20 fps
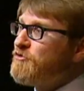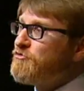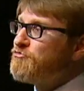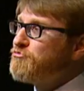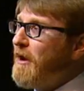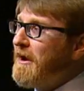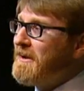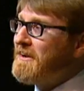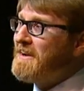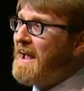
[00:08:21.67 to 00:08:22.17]

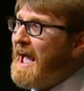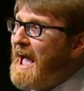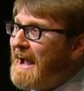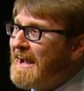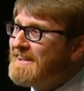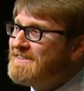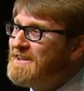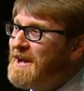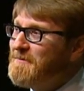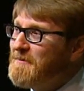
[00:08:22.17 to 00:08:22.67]
write an
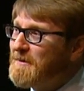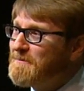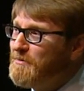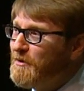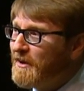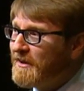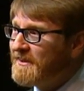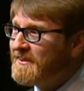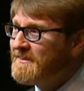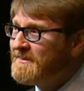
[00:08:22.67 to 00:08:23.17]
academic
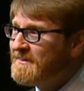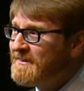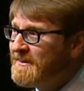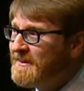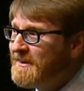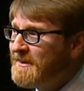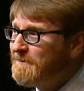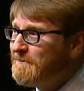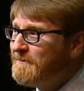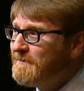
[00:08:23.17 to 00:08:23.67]
book,
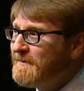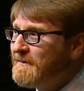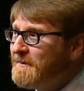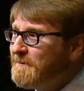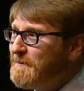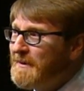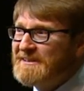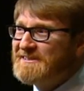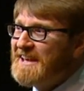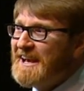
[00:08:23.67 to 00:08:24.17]

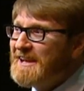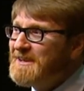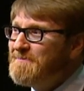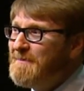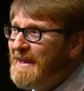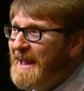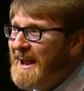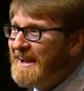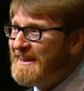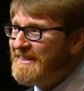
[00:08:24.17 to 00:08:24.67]
because that can
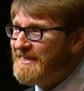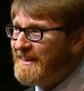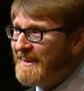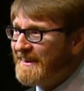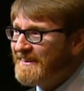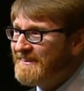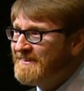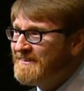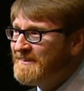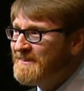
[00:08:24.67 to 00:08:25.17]
be anything.
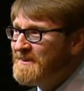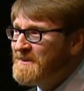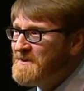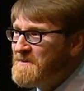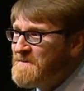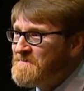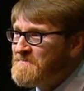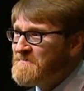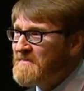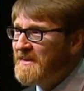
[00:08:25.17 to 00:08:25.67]

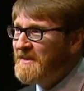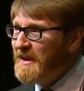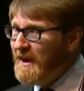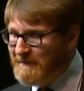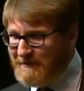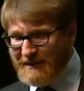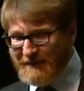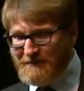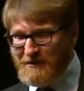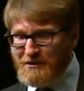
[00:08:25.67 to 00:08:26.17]
I
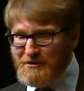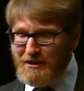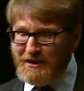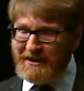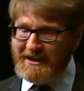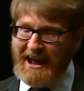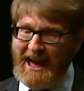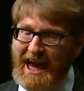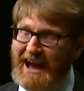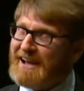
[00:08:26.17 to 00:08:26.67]
mean, if you look
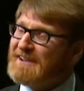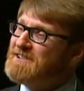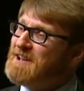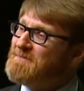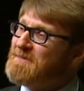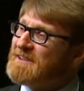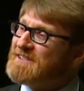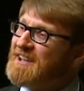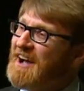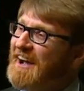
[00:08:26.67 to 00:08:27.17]
at
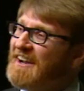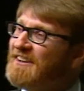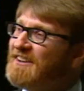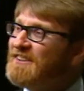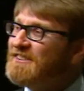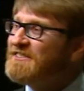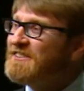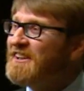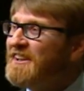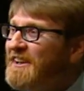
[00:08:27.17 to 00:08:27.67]
academic
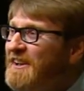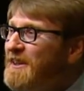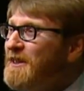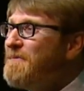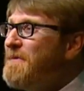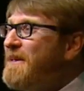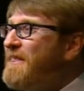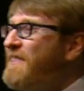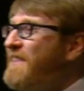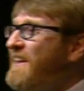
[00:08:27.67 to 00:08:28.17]
titles, it'll
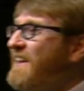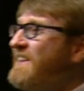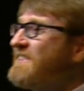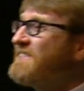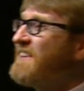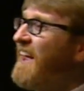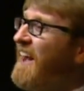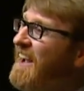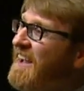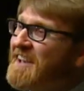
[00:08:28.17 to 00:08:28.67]
be things
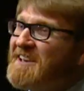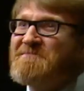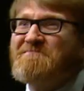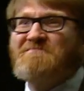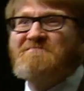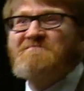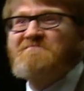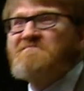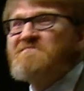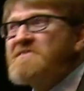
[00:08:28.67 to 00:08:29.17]
like,
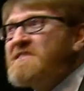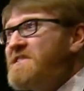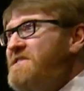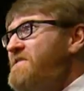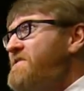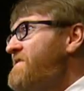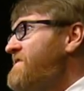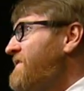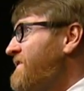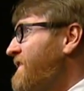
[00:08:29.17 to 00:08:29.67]

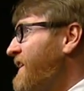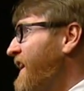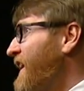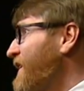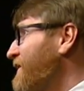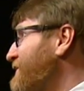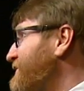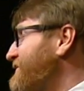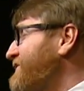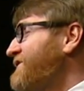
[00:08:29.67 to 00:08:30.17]
you
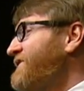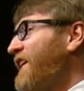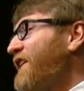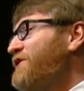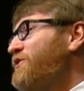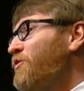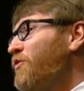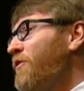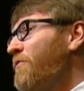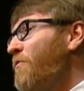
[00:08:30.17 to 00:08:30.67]
know,
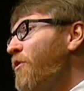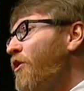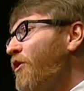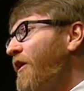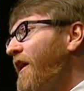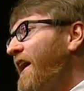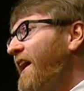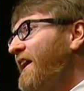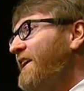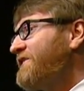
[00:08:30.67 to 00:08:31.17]
sexual
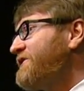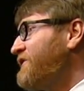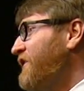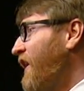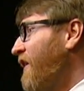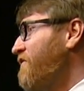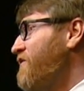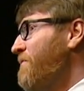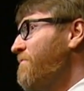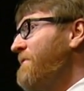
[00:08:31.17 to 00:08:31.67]
mores
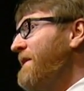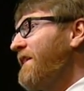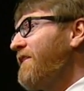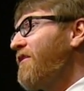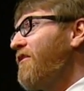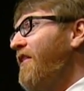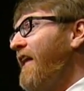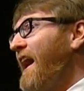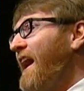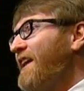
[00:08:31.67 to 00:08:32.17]
of the middle
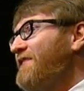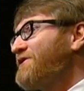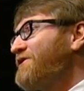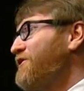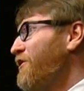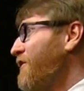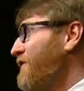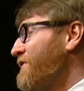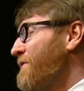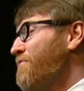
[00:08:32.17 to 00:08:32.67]
class
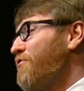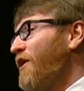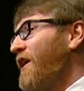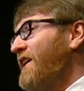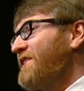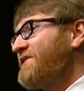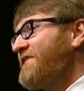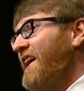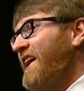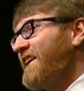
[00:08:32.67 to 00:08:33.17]
during the
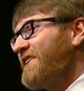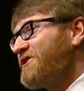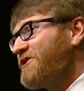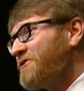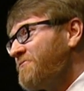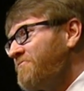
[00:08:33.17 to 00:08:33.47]
Bronze Age.